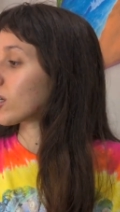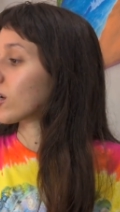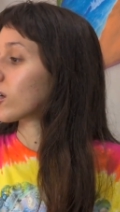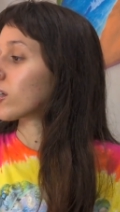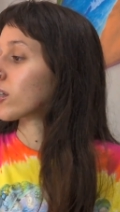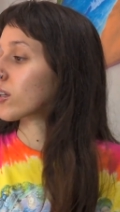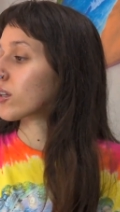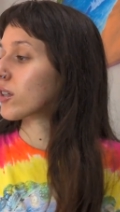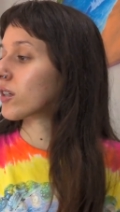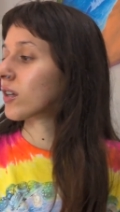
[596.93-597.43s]

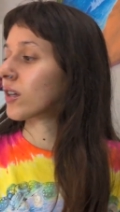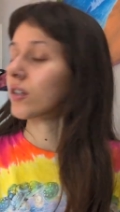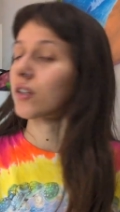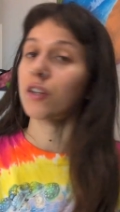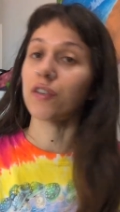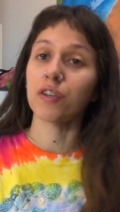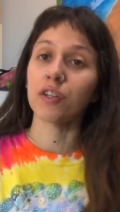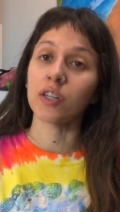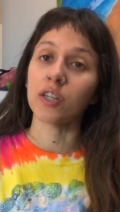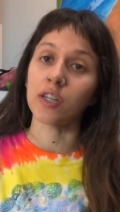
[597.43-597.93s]
Because
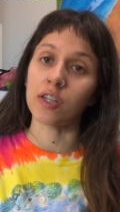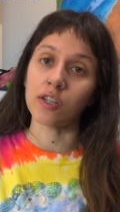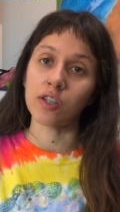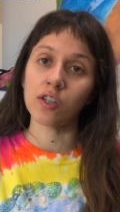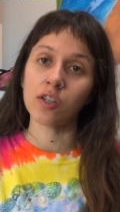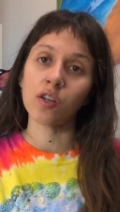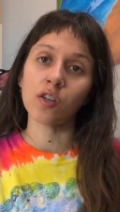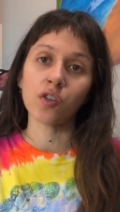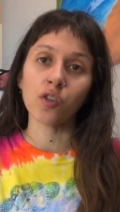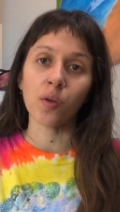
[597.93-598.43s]
There really
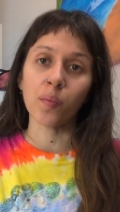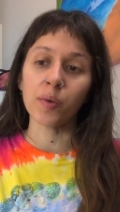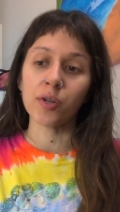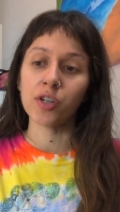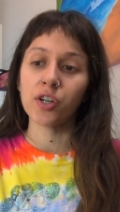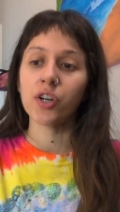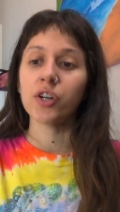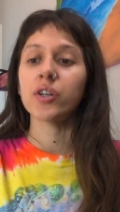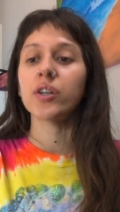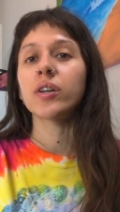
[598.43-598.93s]
is so
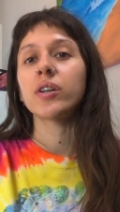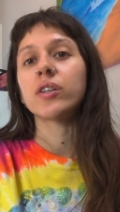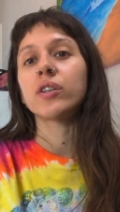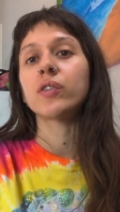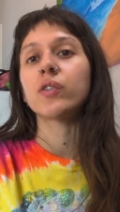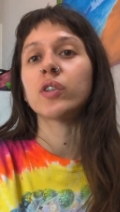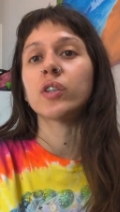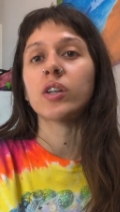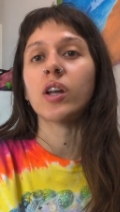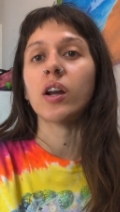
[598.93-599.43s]
much good.
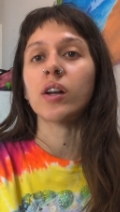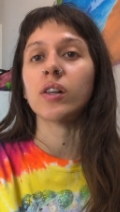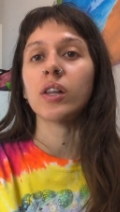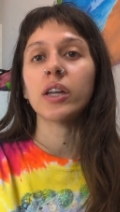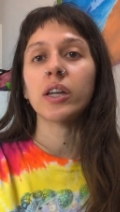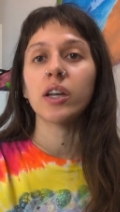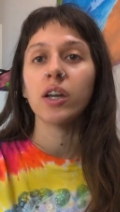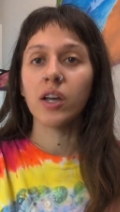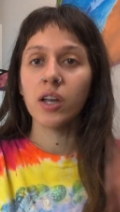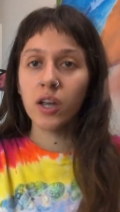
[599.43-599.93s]
You just gotta
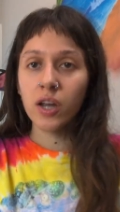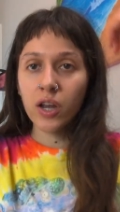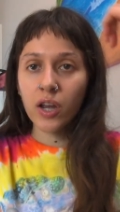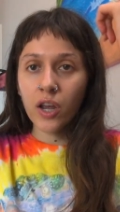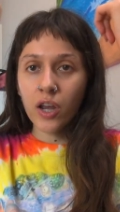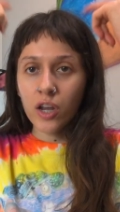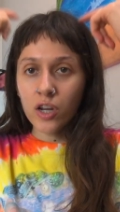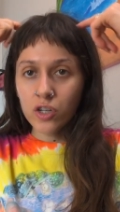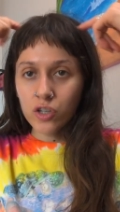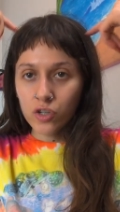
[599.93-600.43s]
like
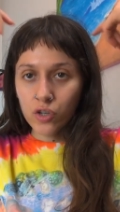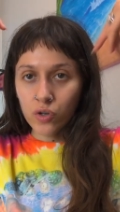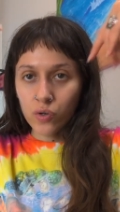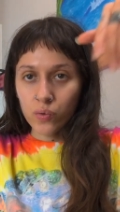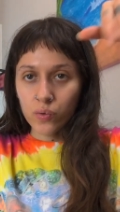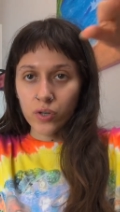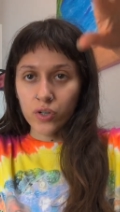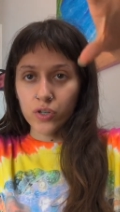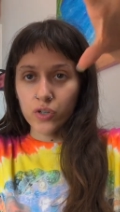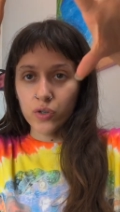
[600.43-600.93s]

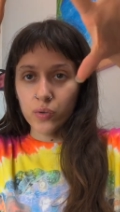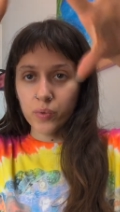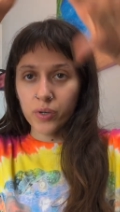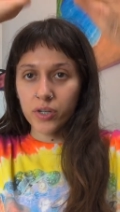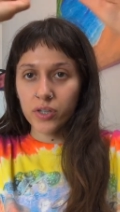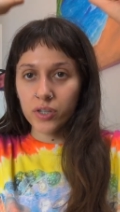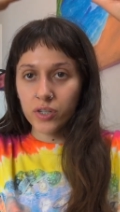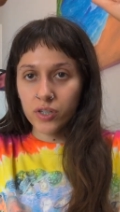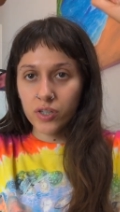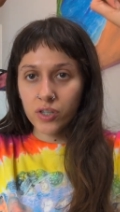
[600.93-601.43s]
tune into
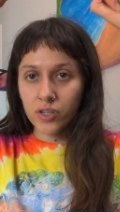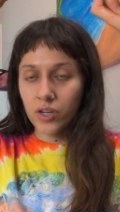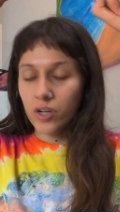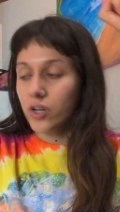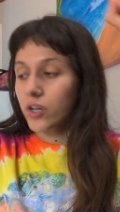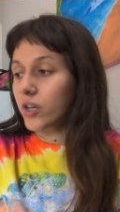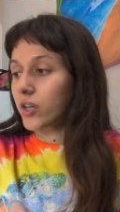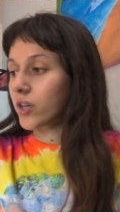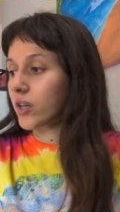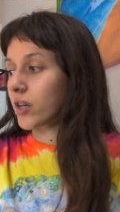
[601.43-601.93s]
it.
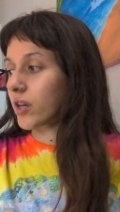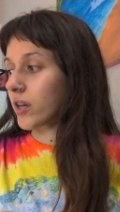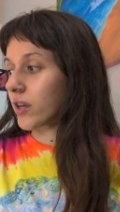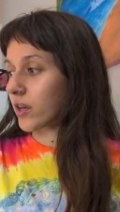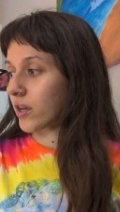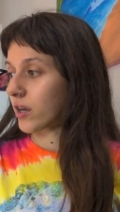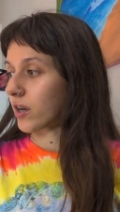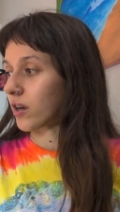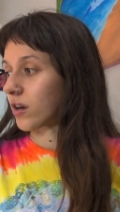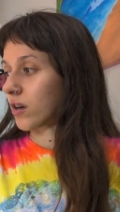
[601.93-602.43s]

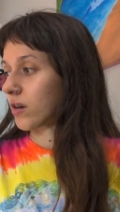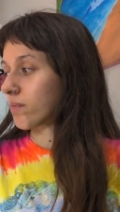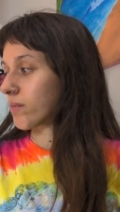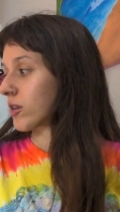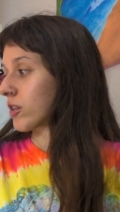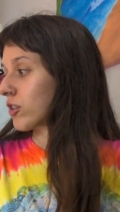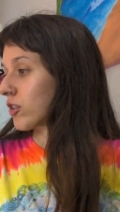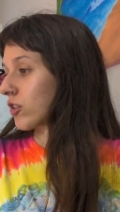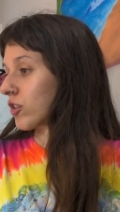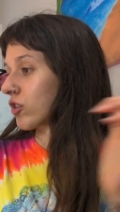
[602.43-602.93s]

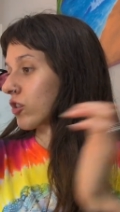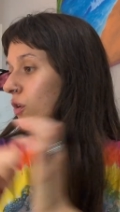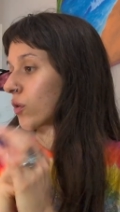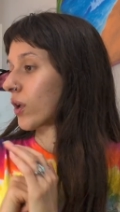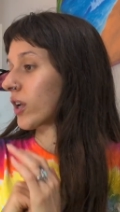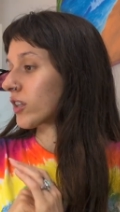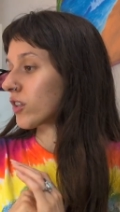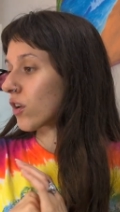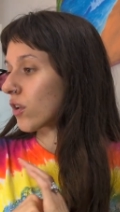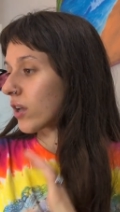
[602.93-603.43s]
So
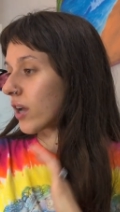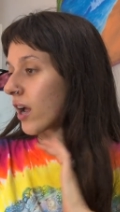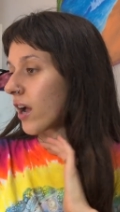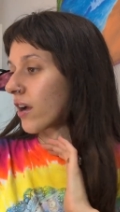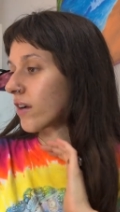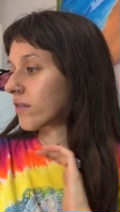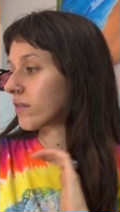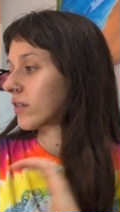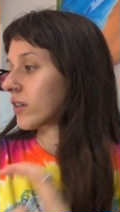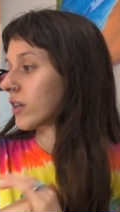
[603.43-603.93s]
that's all I
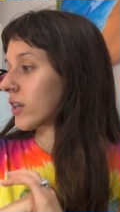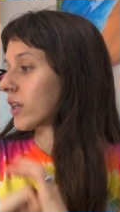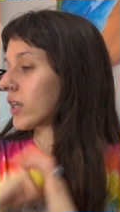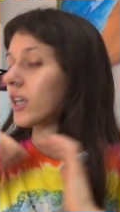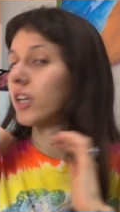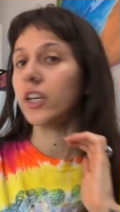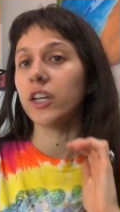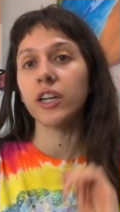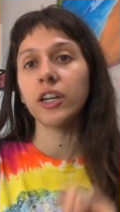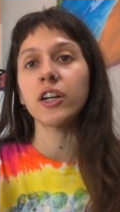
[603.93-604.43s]
have
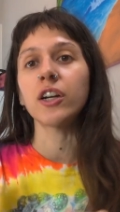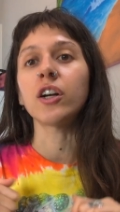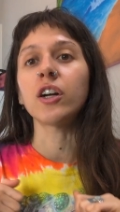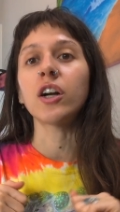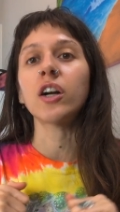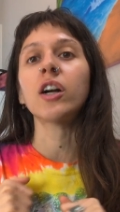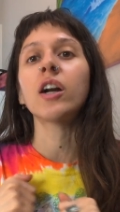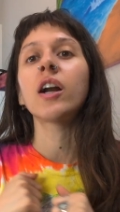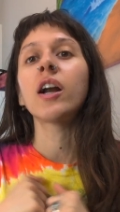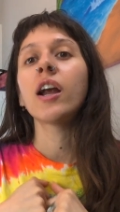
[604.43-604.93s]

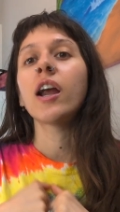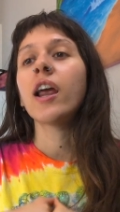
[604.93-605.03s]
here.